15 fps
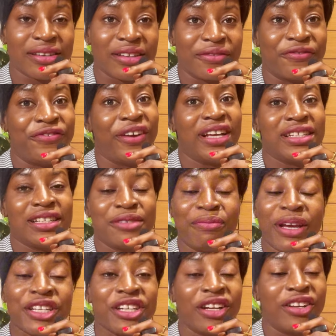vetted my
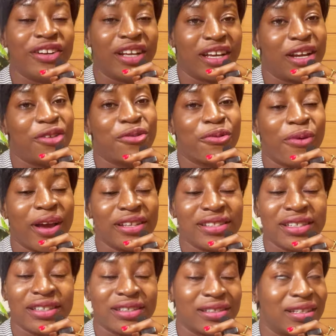channel like I
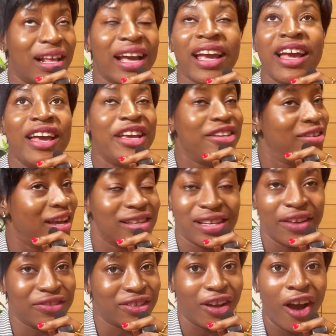requested, because like, you guys
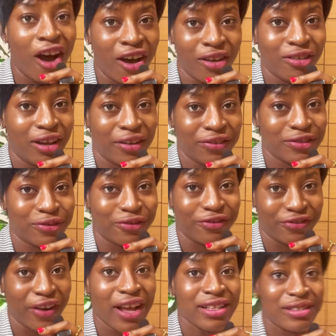have to all have to
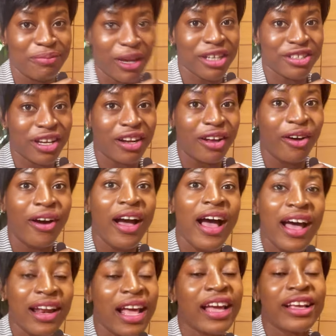vet my channel.
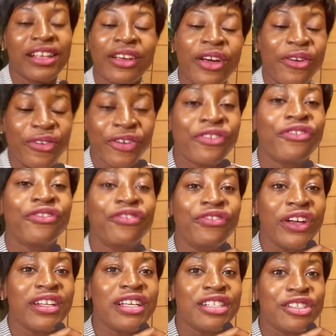Like, we've
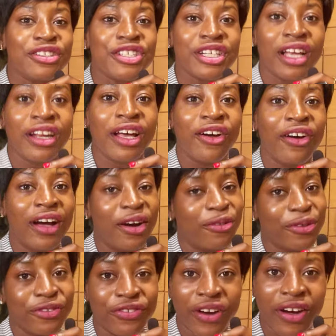vetted your channel and we
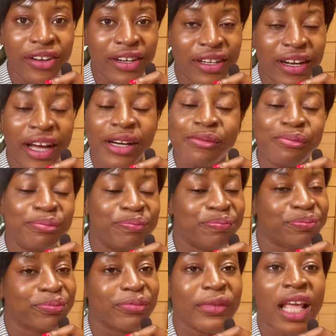found out that
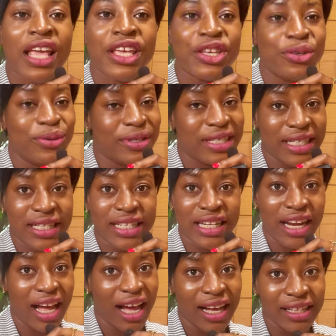you did
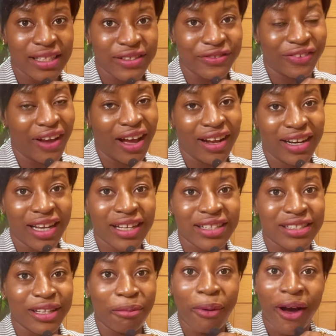not violate
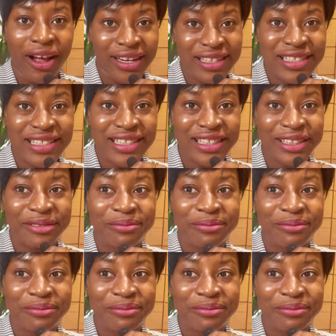the policy.